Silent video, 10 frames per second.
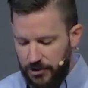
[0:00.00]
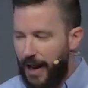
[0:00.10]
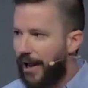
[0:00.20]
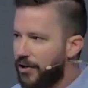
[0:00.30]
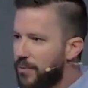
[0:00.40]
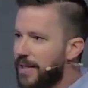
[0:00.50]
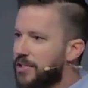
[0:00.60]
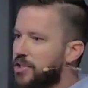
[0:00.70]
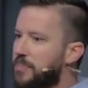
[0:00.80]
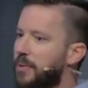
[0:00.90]
So, how do we
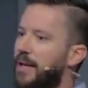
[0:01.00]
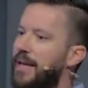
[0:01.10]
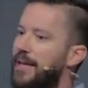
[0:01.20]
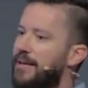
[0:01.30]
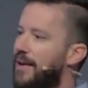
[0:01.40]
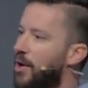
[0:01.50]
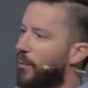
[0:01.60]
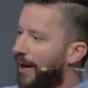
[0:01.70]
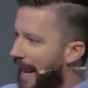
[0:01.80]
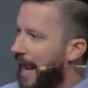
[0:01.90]
explain
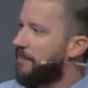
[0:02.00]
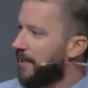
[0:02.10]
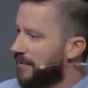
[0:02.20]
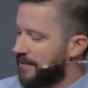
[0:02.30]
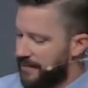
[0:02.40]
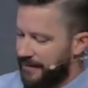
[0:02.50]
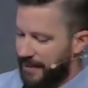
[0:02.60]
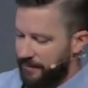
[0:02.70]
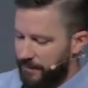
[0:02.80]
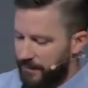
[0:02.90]
what happened to them